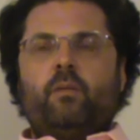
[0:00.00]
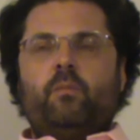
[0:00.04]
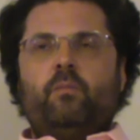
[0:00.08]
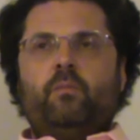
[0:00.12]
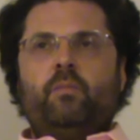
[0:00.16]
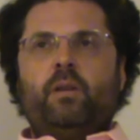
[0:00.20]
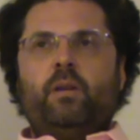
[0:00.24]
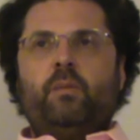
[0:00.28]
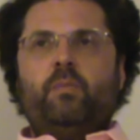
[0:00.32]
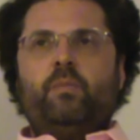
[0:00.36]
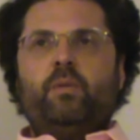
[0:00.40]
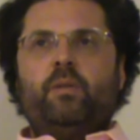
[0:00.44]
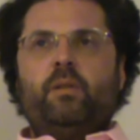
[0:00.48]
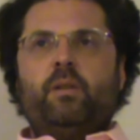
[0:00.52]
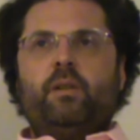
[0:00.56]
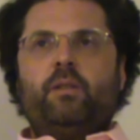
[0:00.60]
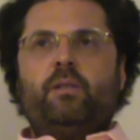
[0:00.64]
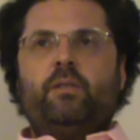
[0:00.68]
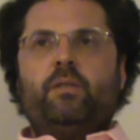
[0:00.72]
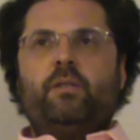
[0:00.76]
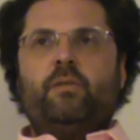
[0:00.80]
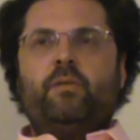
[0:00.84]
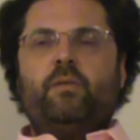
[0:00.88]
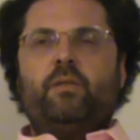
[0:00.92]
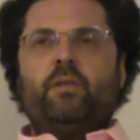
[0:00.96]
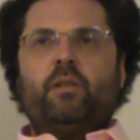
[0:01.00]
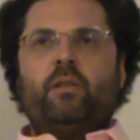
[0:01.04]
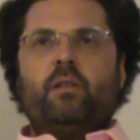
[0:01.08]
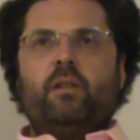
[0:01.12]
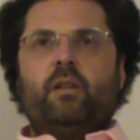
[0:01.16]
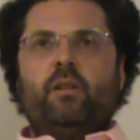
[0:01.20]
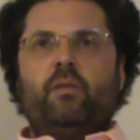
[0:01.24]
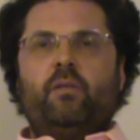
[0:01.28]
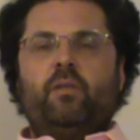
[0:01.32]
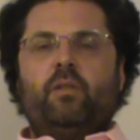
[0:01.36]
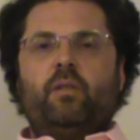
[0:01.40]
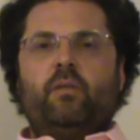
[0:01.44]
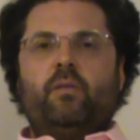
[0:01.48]
people at different
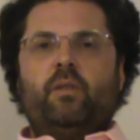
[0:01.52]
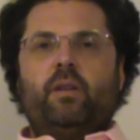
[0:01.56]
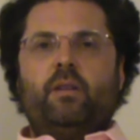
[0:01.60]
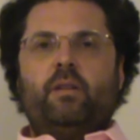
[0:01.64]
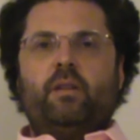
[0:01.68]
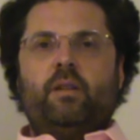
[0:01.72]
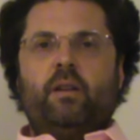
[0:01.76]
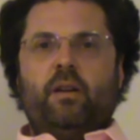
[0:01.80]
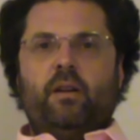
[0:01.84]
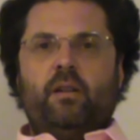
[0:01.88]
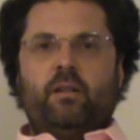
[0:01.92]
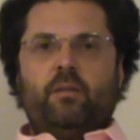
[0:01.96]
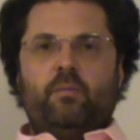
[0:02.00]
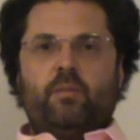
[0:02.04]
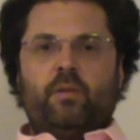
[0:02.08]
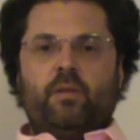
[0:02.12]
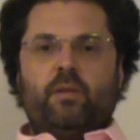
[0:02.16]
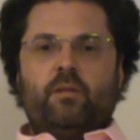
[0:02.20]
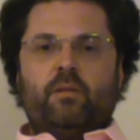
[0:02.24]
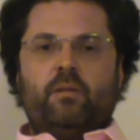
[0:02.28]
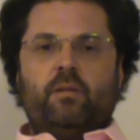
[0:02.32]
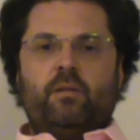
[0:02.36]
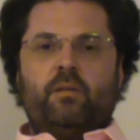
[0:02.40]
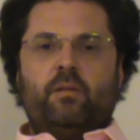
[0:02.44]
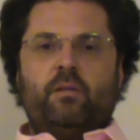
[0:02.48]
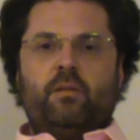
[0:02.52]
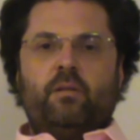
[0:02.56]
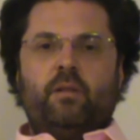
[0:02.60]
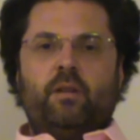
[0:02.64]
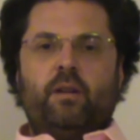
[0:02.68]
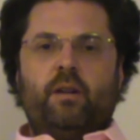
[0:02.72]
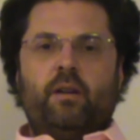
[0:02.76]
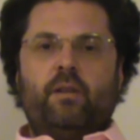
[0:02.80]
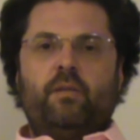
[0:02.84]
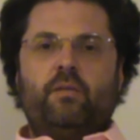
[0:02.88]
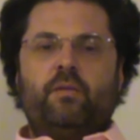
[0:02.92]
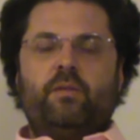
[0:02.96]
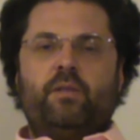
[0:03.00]
level of attainment
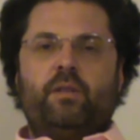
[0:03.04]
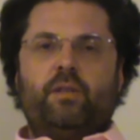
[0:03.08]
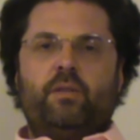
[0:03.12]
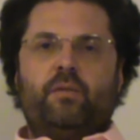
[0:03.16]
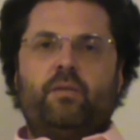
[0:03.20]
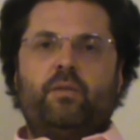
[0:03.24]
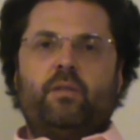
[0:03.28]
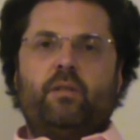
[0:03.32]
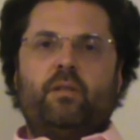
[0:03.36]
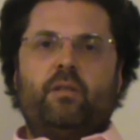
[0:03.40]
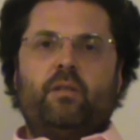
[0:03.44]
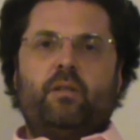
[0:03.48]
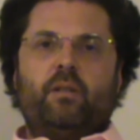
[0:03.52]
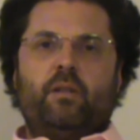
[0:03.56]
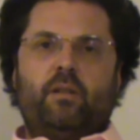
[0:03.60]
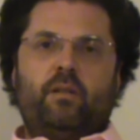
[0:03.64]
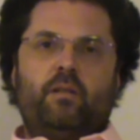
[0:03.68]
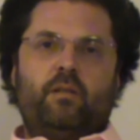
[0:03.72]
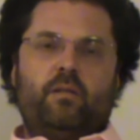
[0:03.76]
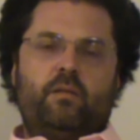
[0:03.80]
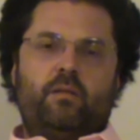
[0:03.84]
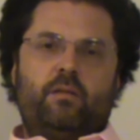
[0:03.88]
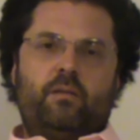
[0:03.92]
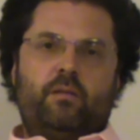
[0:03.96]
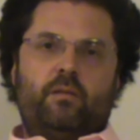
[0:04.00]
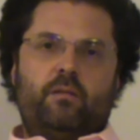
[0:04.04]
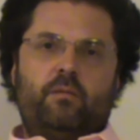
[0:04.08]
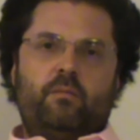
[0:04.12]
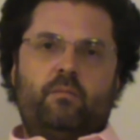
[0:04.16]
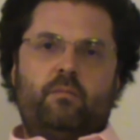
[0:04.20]
have different needs.